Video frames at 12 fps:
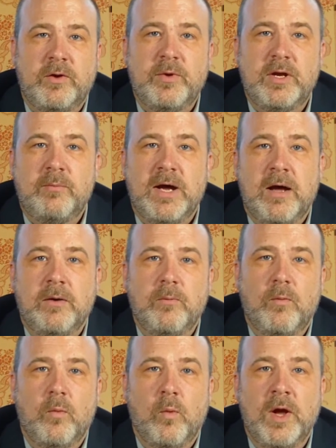little bit about
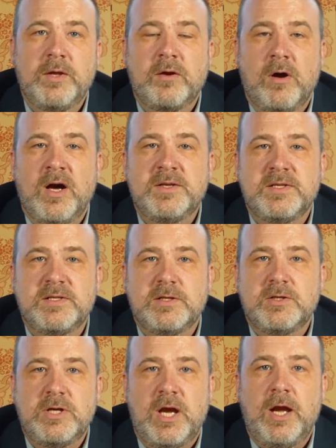what causes a
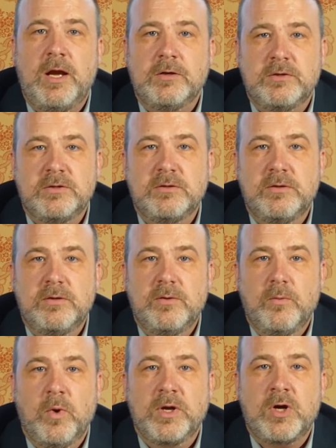change,
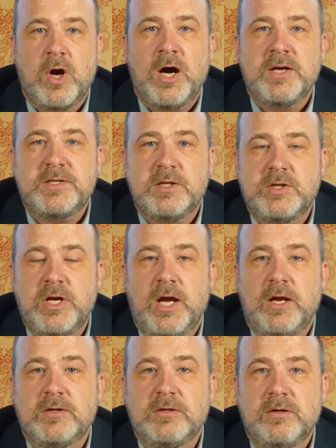what caused a
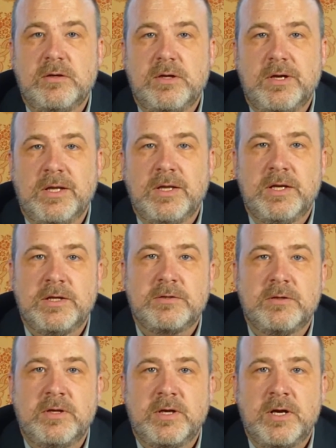change in the
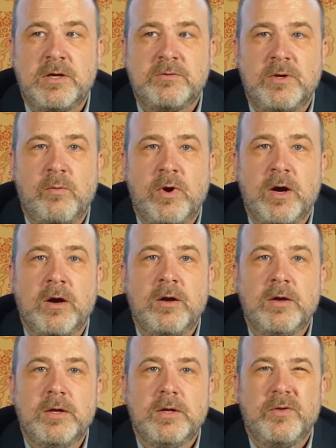history of the country where
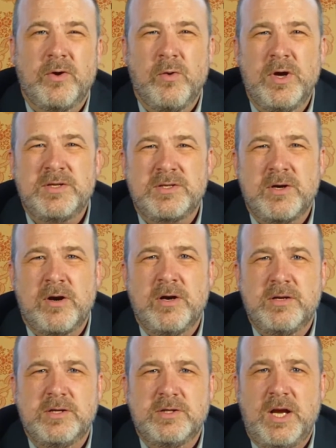the coins
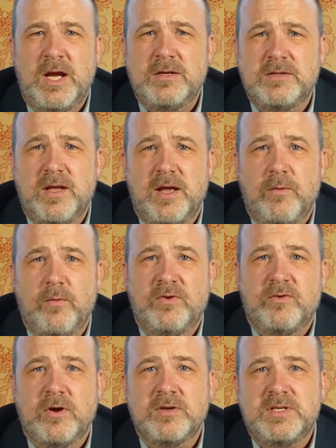started to change then, and we
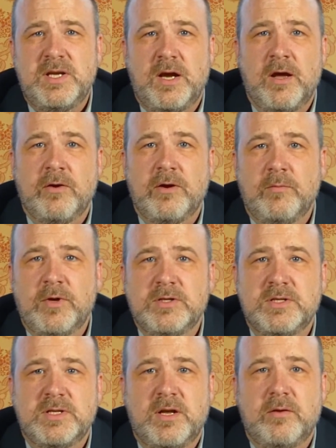start seeing other
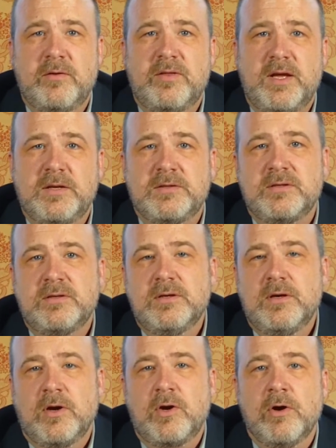images and other things
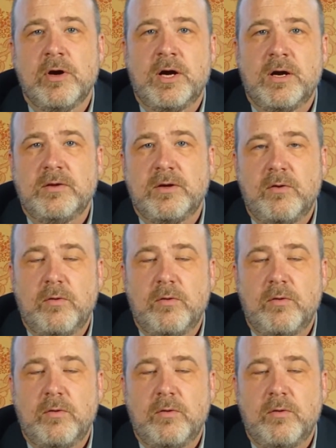occurring on the